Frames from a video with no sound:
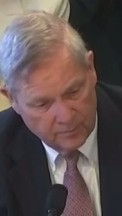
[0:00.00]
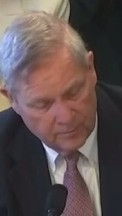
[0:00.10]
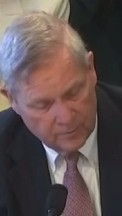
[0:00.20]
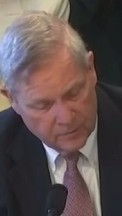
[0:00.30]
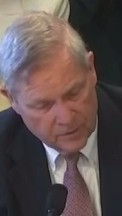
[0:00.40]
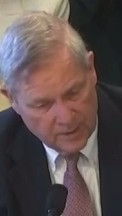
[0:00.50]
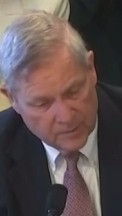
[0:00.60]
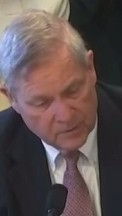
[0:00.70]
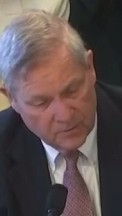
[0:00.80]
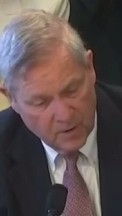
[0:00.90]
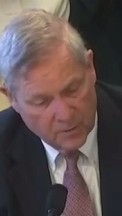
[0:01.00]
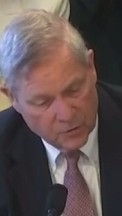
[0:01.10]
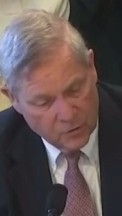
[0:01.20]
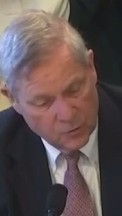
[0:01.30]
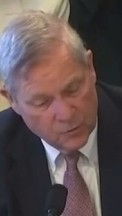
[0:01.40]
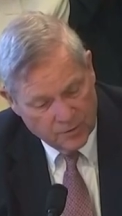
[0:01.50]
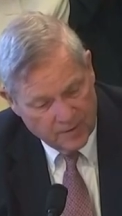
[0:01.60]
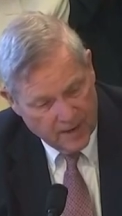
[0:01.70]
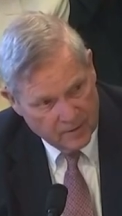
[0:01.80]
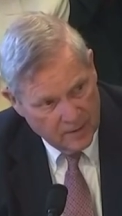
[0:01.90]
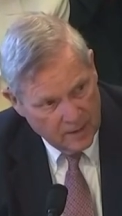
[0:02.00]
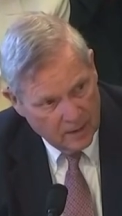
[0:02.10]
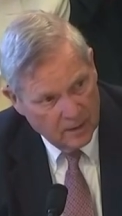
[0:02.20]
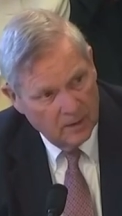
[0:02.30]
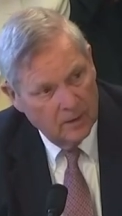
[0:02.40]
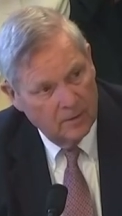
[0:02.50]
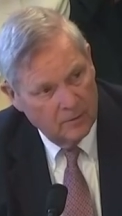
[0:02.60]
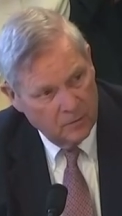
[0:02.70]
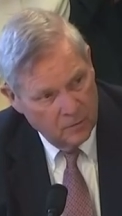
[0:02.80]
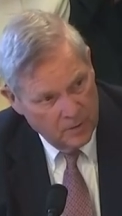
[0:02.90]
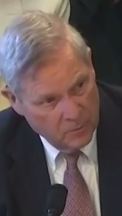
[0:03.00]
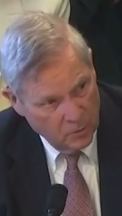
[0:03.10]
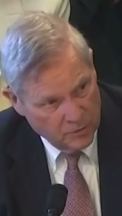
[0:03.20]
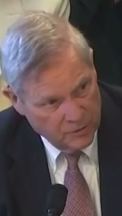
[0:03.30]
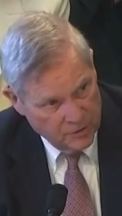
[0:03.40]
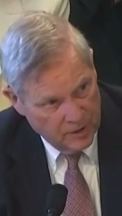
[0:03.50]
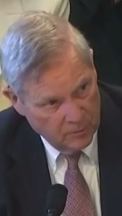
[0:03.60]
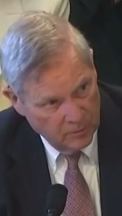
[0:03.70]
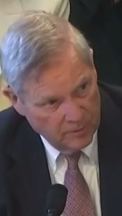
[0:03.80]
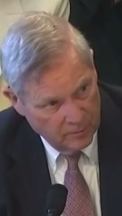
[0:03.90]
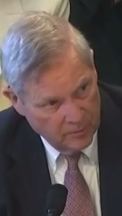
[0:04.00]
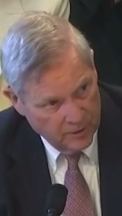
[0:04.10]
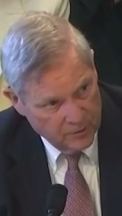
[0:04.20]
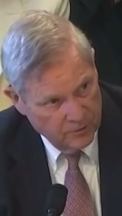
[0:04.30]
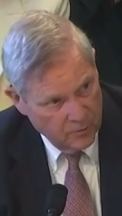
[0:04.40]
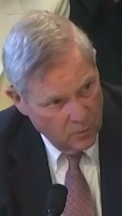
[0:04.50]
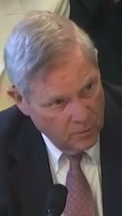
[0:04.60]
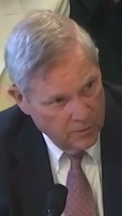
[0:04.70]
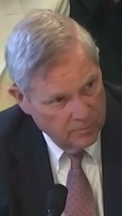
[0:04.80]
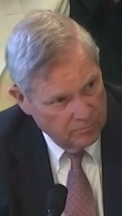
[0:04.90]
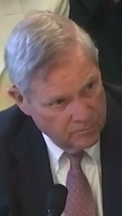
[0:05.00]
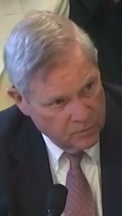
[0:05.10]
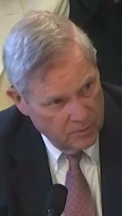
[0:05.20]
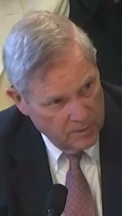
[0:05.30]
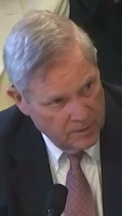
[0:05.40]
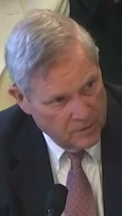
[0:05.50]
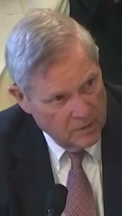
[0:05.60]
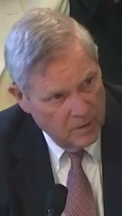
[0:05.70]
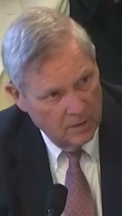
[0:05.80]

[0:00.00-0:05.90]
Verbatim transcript: steps farmers do in fact take to be more sustainable in the production of corn, soybeans,